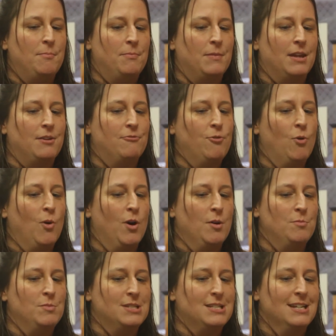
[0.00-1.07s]

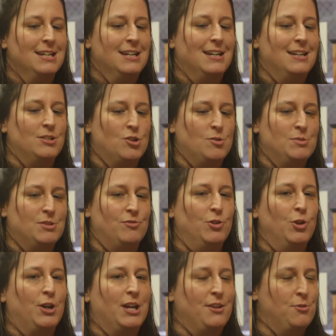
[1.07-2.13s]
informed in terms of
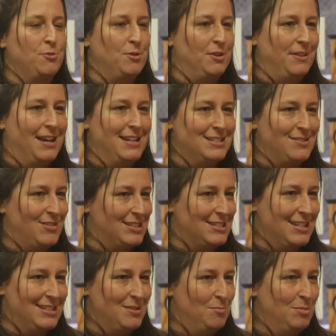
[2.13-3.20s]
looking through the lens of
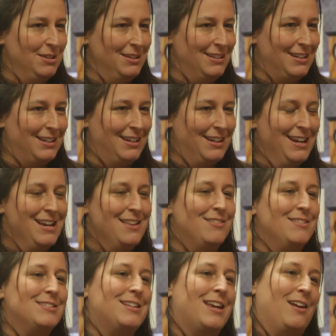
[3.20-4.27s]
accessibility,
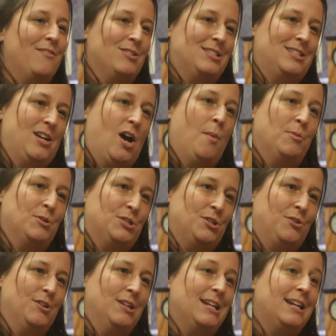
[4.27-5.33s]
this gave us the
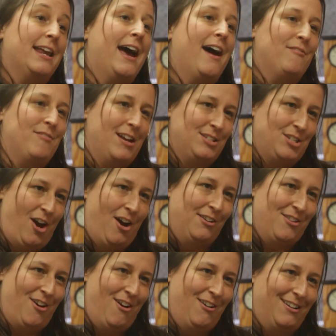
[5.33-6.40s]
opportunity to have that
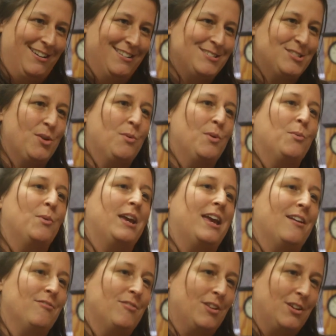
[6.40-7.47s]
dialogue. So when we
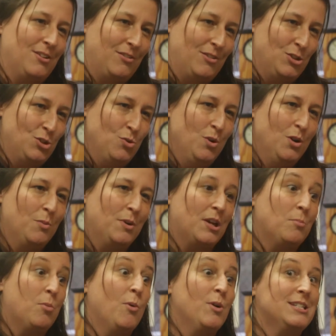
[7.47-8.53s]
gave the tour, we
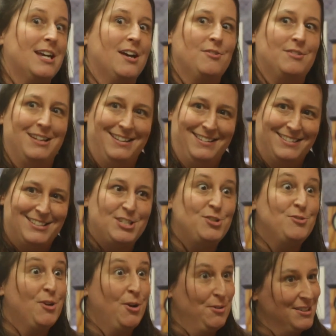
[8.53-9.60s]
could point out, did
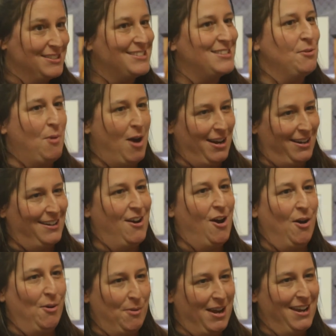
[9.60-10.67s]
you notice the widened
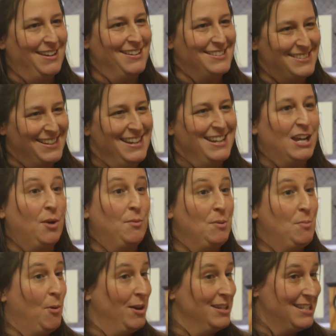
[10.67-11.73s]
hallways? Can
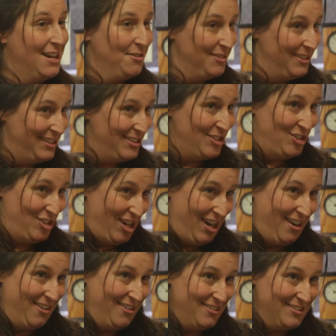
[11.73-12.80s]
we point out these
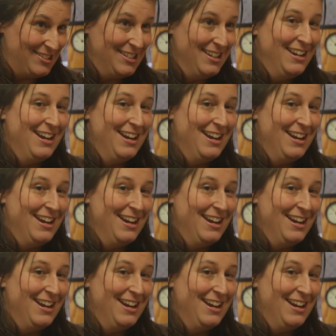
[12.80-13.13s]
chairs?